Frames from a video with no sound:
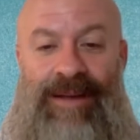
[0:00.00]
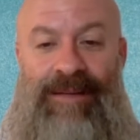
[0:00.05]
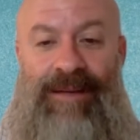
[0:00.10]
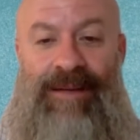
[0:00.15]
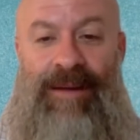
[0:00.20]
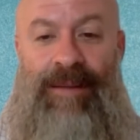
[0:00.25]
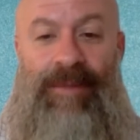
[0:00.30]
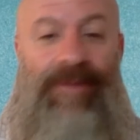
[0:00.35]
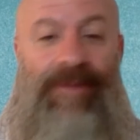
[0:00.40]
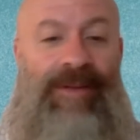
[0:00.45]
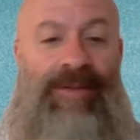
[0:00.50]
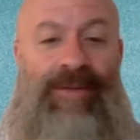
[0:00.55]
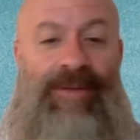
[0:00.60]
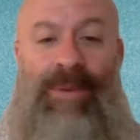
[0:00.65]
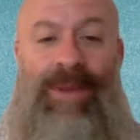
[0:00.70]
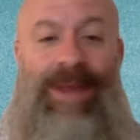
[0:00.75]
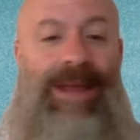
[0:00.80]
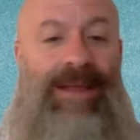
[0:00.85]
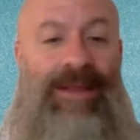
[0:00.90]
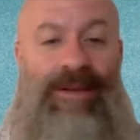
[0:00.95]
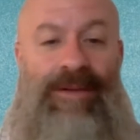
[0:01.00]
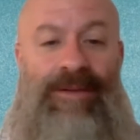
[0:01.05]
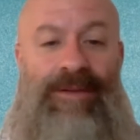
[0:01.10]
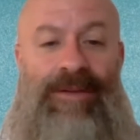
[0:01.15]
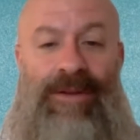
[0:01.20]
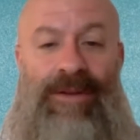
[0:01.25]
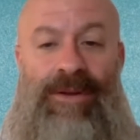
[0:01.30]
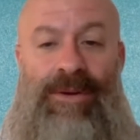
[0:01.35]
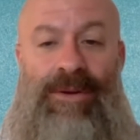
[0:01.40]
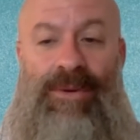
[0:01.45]
Almost every week, there's
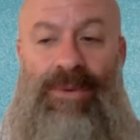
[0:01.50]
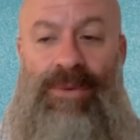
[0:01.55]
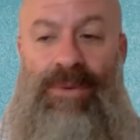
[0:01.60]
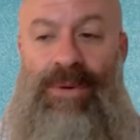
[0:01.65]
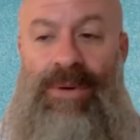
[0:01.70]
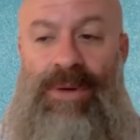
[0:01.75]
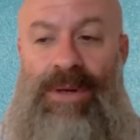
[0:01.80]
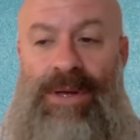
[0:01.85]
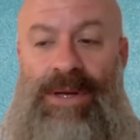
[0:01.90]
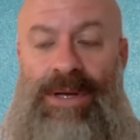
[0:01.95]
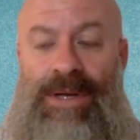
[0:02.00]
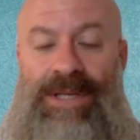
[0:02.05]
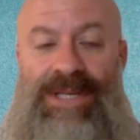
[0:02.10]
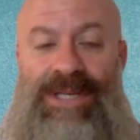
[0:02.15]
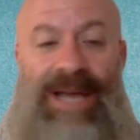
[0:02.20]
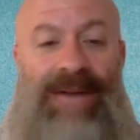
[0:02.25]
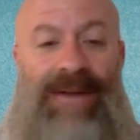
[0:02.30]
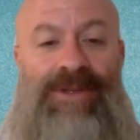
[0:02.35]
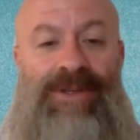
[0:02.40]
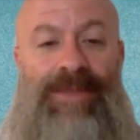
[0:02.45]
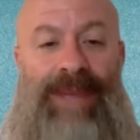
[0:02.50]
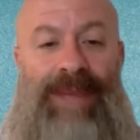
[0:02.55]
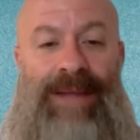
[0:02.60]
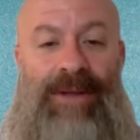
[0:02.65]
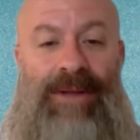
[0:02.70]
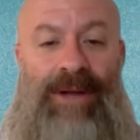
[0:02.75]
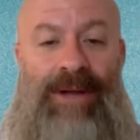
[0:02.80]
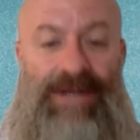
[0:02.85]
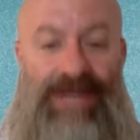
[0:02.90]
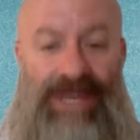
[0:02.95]
a new challenger
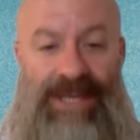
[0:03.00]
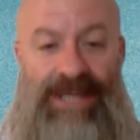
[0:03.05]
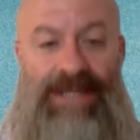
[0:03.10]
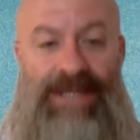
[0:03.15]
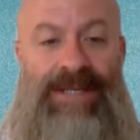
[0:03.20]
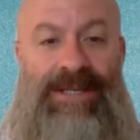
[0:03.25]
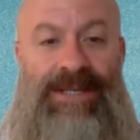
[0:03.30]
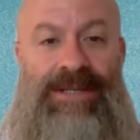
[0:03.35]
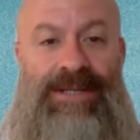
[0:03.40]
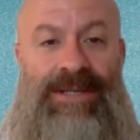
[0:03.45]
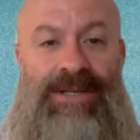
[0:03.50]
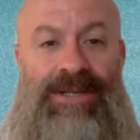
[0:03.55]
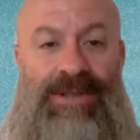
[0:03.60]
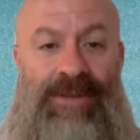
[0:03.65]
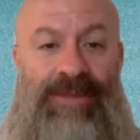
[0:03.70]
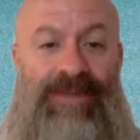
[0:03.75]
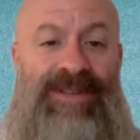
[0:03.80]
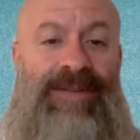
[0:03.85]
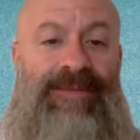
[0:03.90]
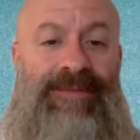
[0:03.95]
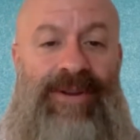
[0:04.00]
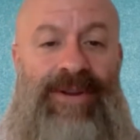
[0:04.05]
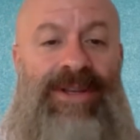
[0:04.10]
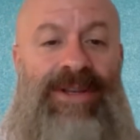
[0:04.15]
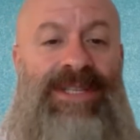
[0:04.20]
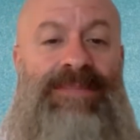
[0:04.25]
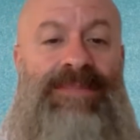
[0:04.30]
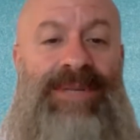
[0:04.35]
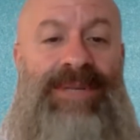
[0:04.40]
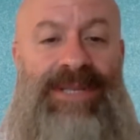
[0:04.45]
bank launching to service a
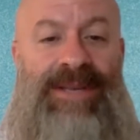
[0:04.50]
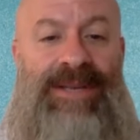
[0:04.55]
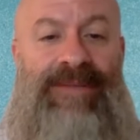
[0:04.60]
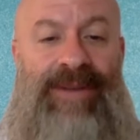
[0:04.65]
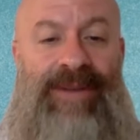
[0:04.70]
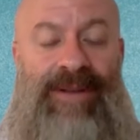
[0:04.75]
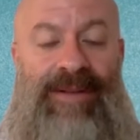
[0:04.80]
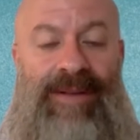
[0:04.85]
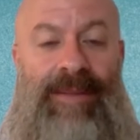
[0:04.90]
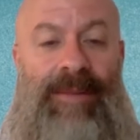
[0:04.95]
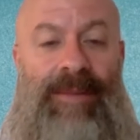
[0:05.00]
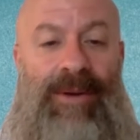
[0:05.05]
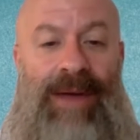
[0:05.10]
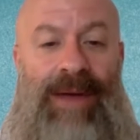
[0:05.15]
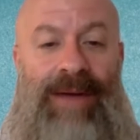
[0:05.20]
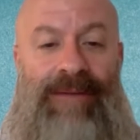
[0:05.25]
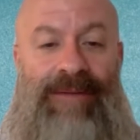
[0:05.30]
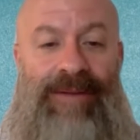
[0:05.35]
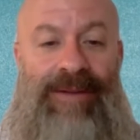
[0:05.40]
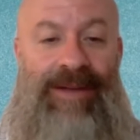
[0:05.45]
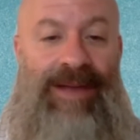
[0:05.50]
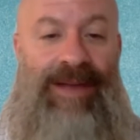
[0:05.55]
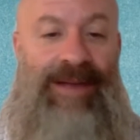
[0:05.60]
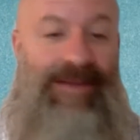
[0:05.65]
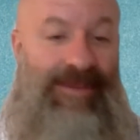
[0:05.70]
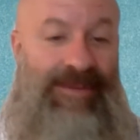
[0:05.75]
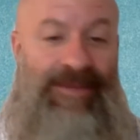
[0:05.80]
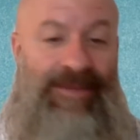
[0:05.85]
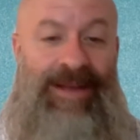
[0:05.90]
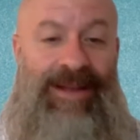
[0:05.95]
very specific demographic,
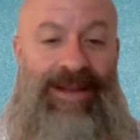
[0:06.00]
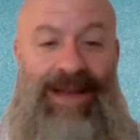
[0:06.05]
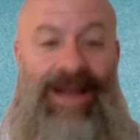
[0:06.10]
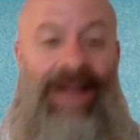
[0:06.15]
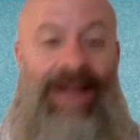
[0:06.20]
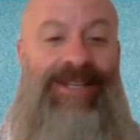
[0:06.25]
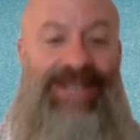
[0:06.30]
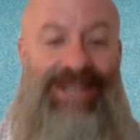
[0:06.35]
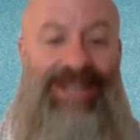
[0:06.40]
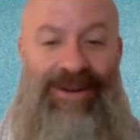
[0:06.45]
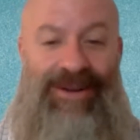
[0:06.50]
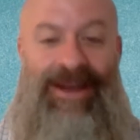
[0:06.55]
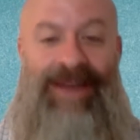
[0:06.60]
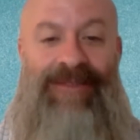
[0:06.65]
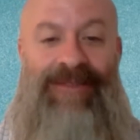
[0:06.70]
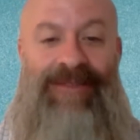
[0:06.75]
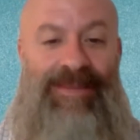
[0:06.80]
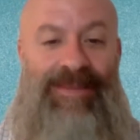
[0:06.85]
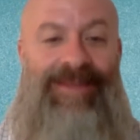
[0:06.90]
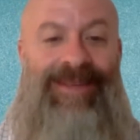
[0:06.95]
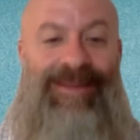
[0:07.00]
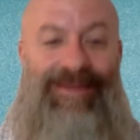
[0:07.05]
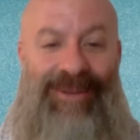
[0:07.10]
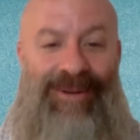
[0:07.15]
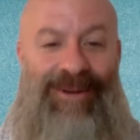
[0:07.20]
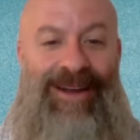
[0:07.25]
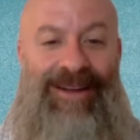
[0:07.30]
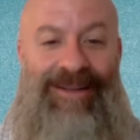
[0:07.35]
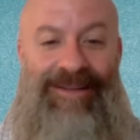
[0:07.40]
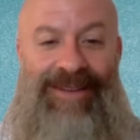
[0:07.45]
as you said, not geographic, but
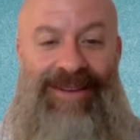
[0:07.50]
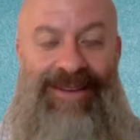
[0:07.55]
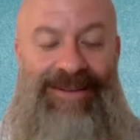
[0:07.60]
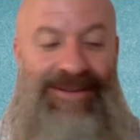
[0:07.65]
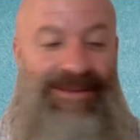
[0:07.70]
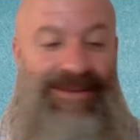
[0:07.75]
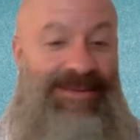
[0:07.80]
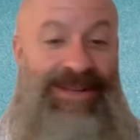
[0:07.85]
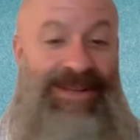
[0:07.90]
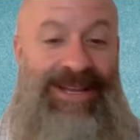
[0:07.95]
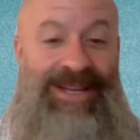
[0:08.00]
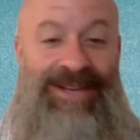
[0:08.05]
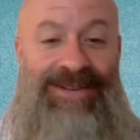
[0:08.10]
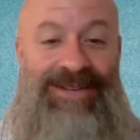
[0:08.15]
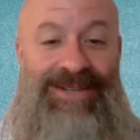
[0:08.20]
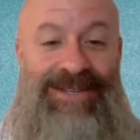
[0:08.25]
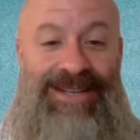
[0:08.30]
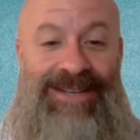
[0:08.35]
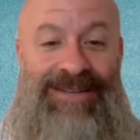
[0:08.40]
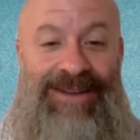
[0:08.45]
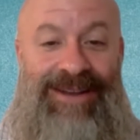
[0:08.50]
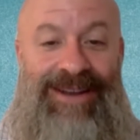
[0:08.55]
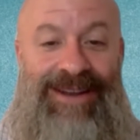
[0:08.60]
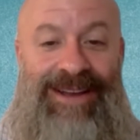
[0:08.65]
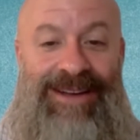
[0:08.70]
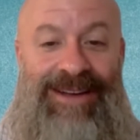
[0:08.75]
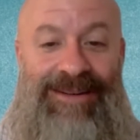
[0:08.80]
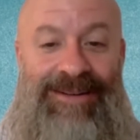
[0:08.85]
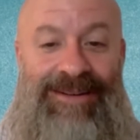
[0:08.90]
demographic. It's really interesting right now.